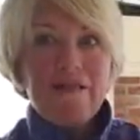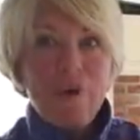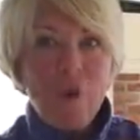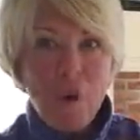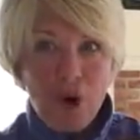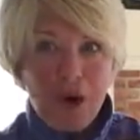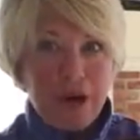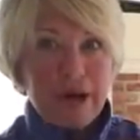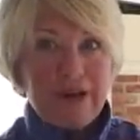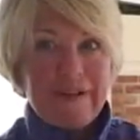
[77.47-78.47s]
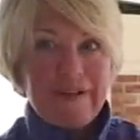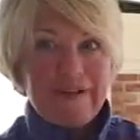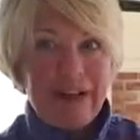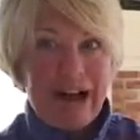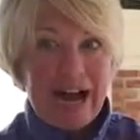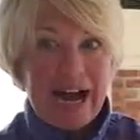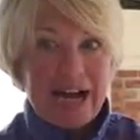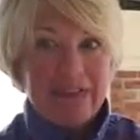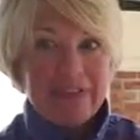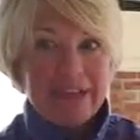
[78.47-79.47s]
4,
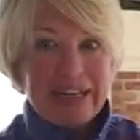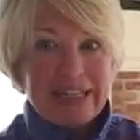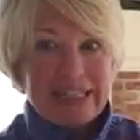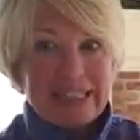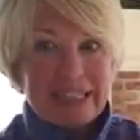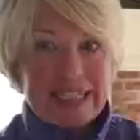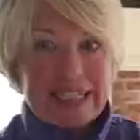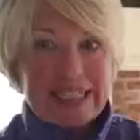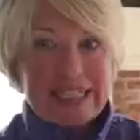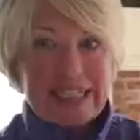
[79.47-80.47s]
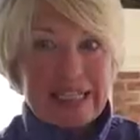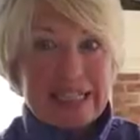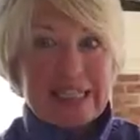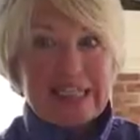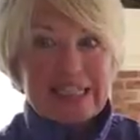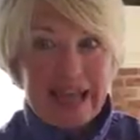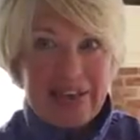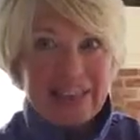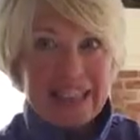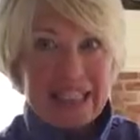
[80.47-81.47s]
5, 6,
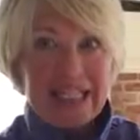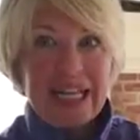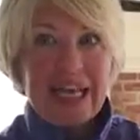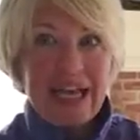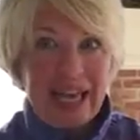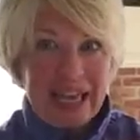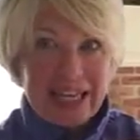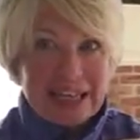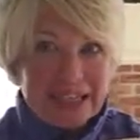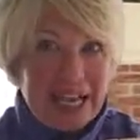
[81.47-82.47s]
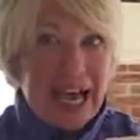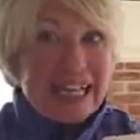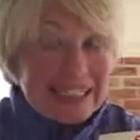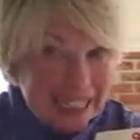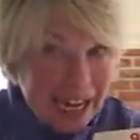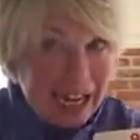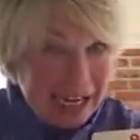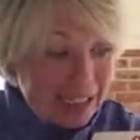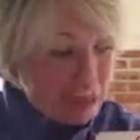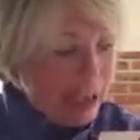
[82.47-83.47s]
7, 8,
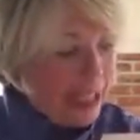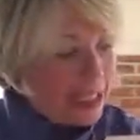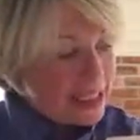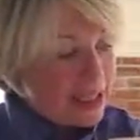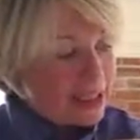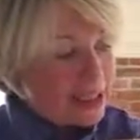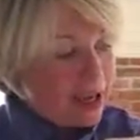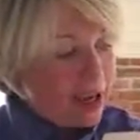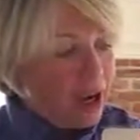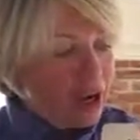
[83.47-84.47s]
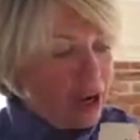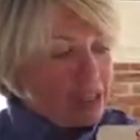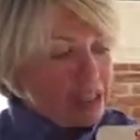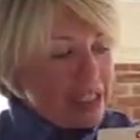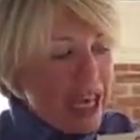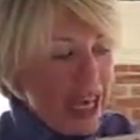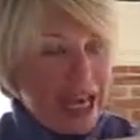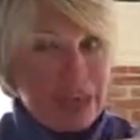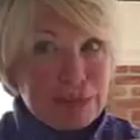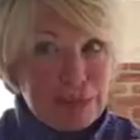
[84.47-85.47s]
9 pencils.
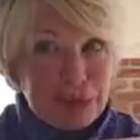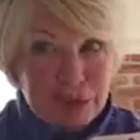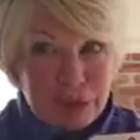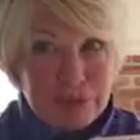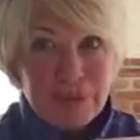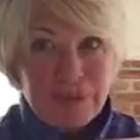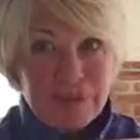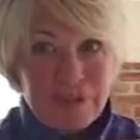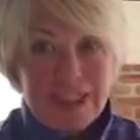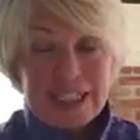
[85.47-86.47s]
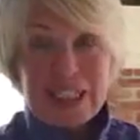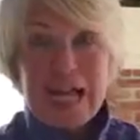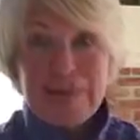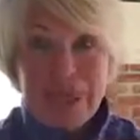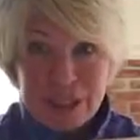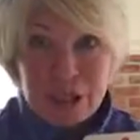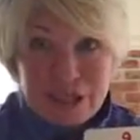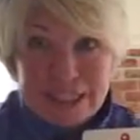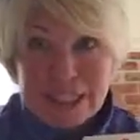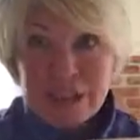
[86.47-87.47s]
10 beautiful fish. I bet you
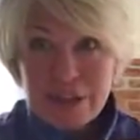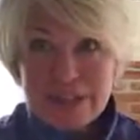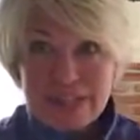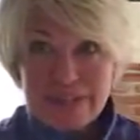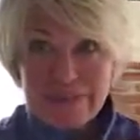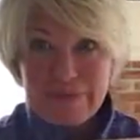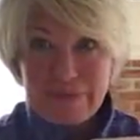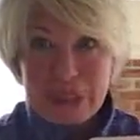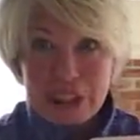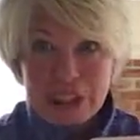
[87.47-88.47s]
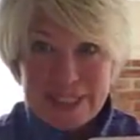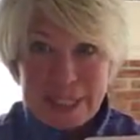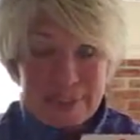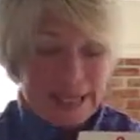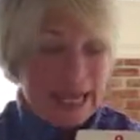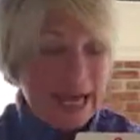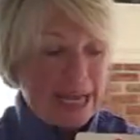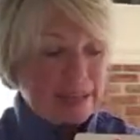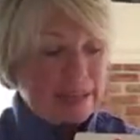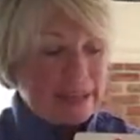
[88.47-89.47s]
see those at the beach
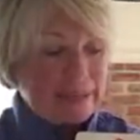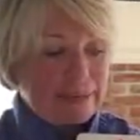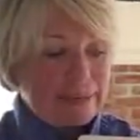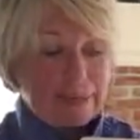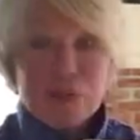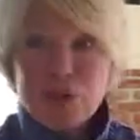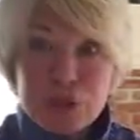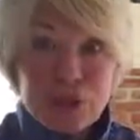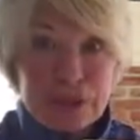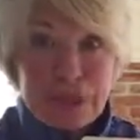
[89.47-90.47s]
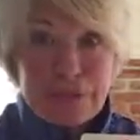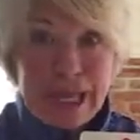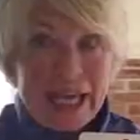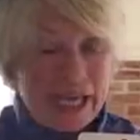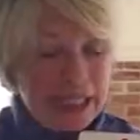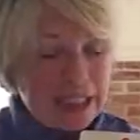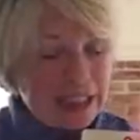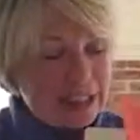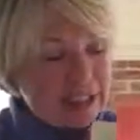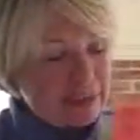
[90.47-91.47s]
sometimes. Turn the page.